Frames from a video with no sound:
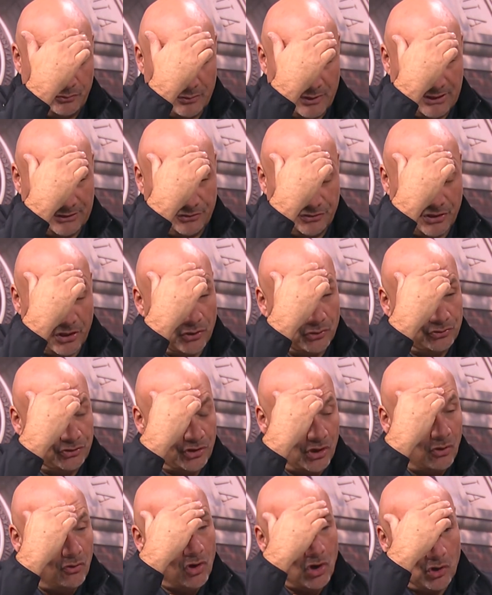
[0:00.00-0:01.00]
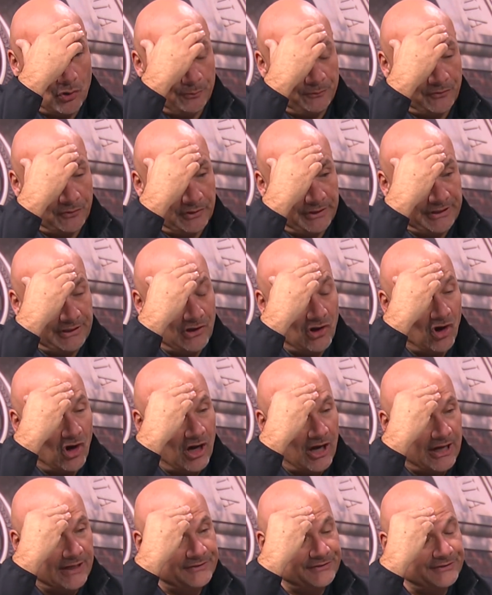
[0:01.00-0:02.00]
JoJo, hopefully,
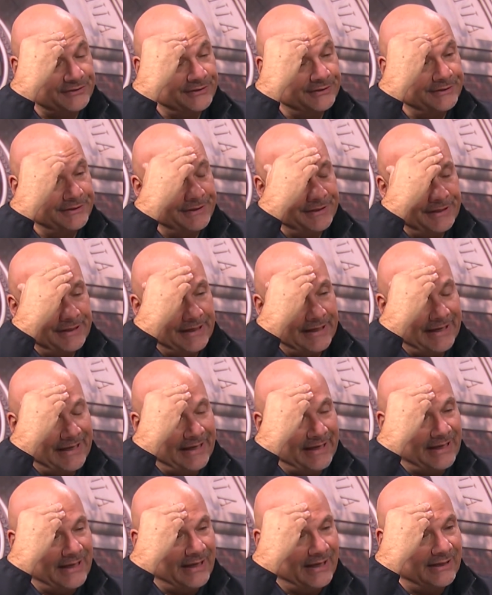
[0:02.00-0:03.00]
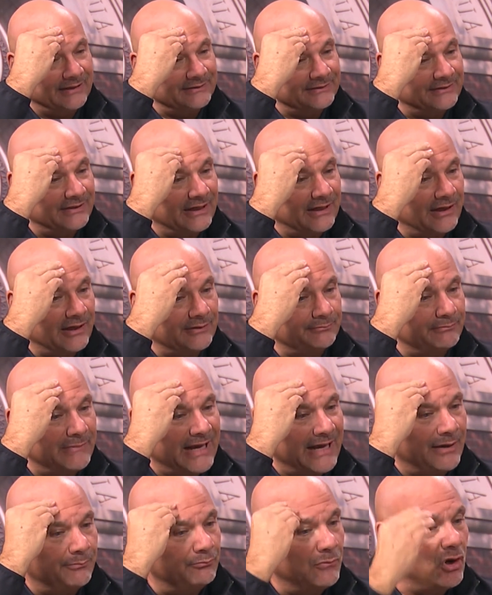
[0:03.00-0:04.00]
Goss, and
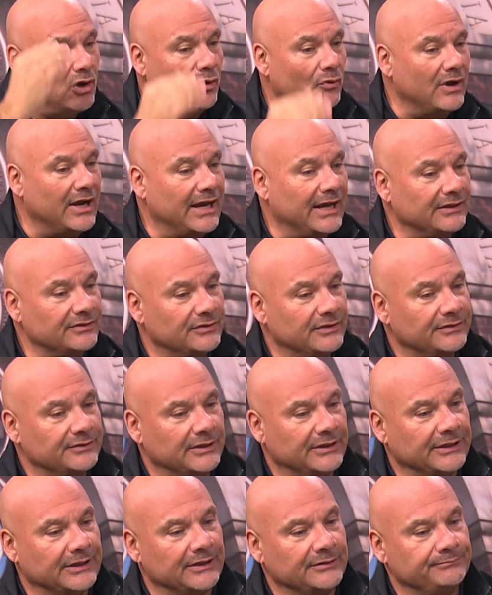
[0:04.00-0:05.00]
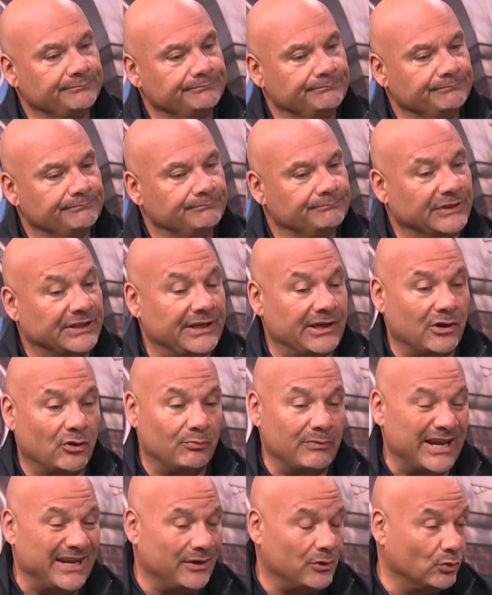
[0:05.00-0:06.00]
Matt Moad. Mikhail
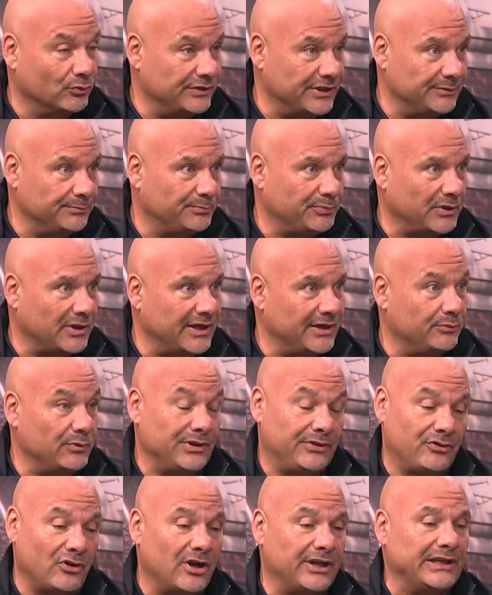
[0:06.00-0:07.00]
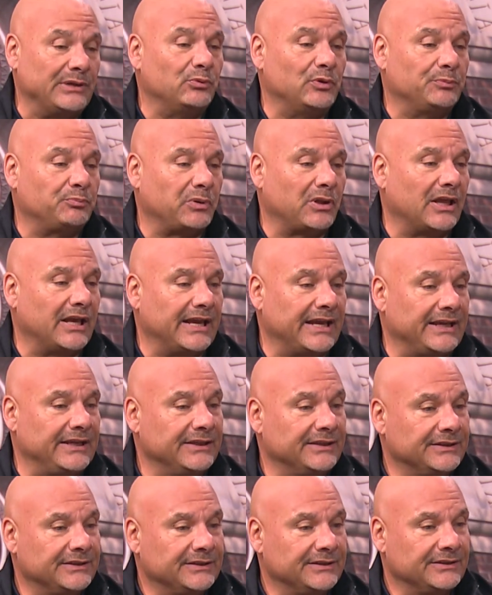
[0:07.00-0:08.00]
Makel didn't play. We thought he would play,
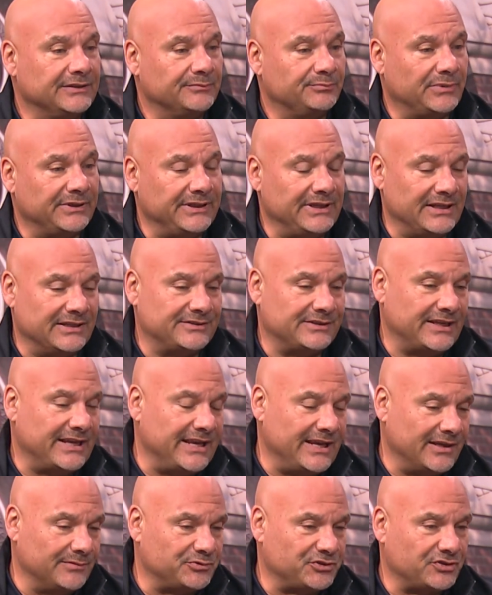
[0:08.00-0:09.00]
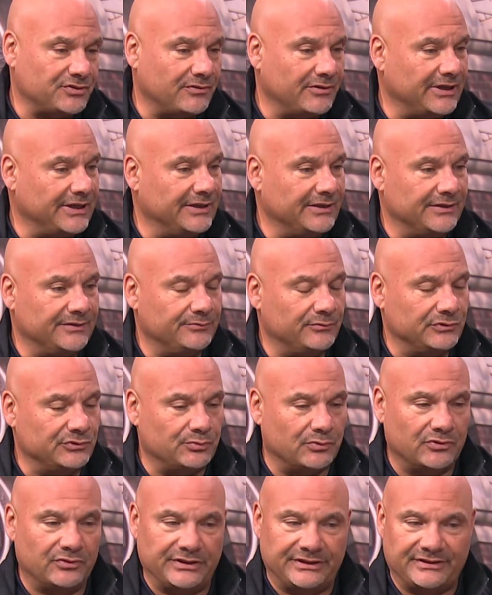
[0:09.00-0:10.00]
but he has a hamstring, and it was
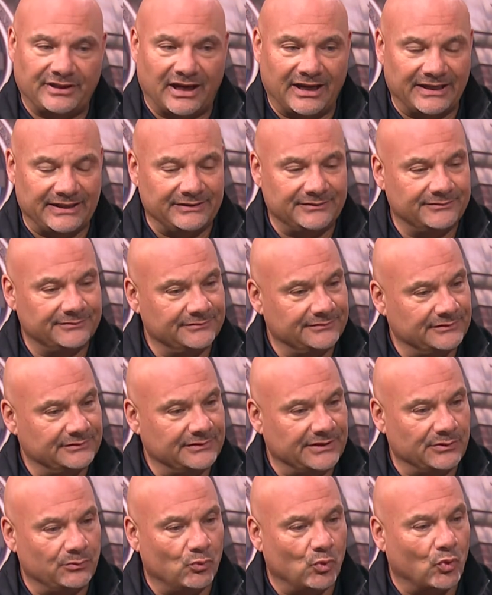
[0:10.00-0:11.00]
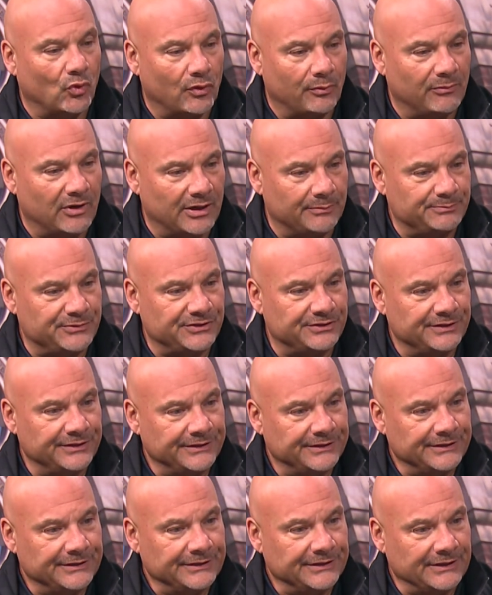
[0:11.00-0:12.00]
really tight in warm-ups.
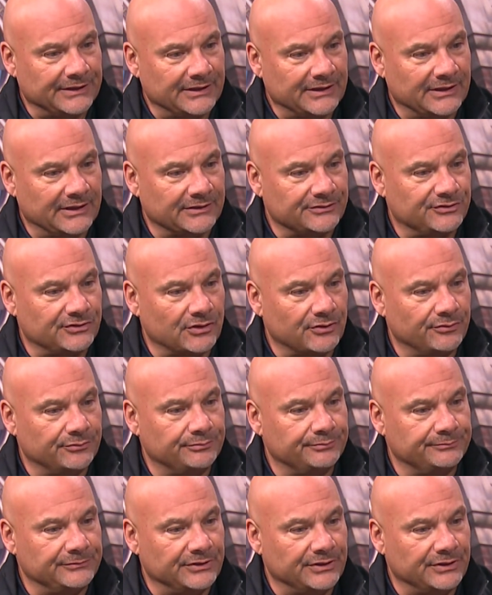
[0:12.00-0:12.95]
So,